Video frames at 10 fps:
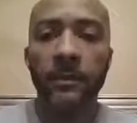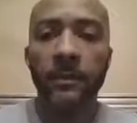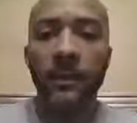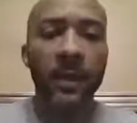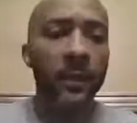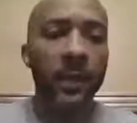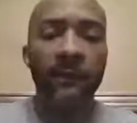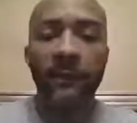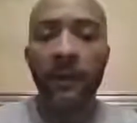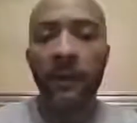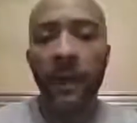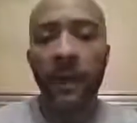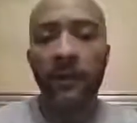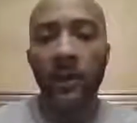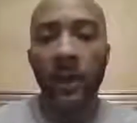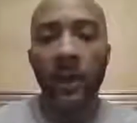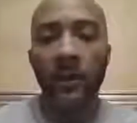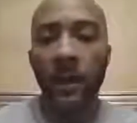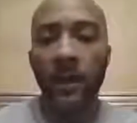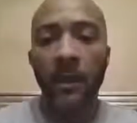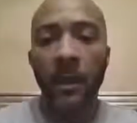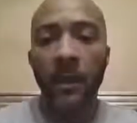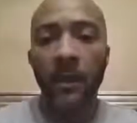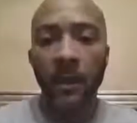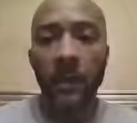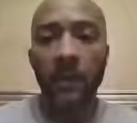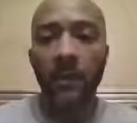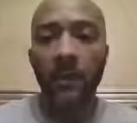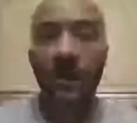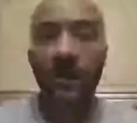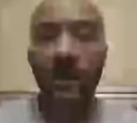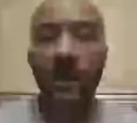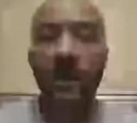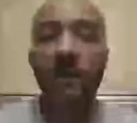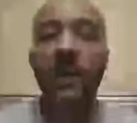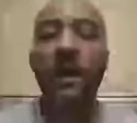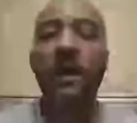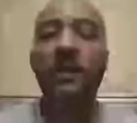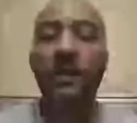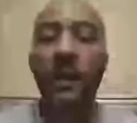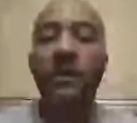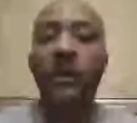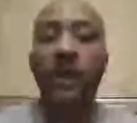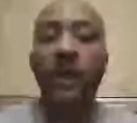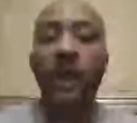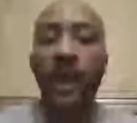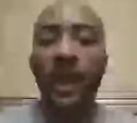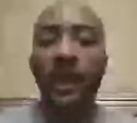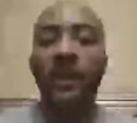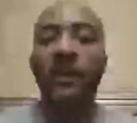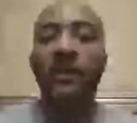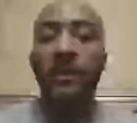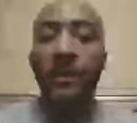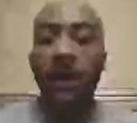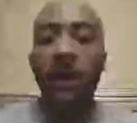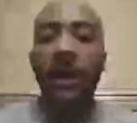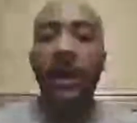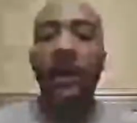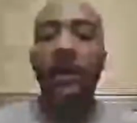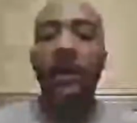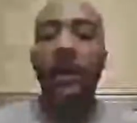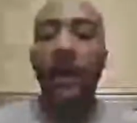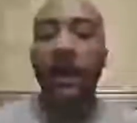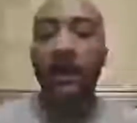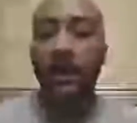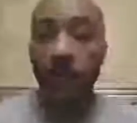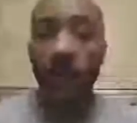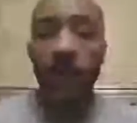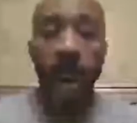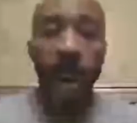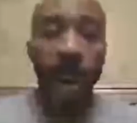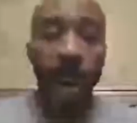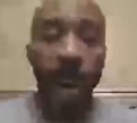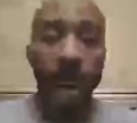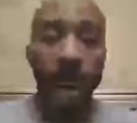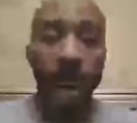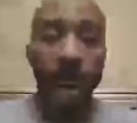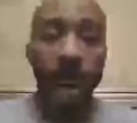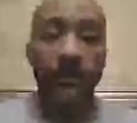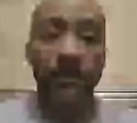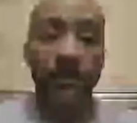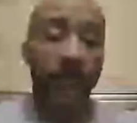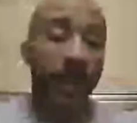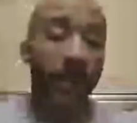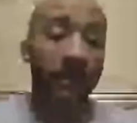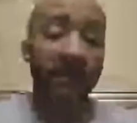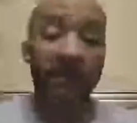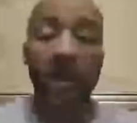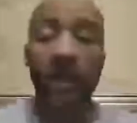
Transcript: It's the 5th day of January 2017. Just go ahead, start now, and do it. I'm having fun with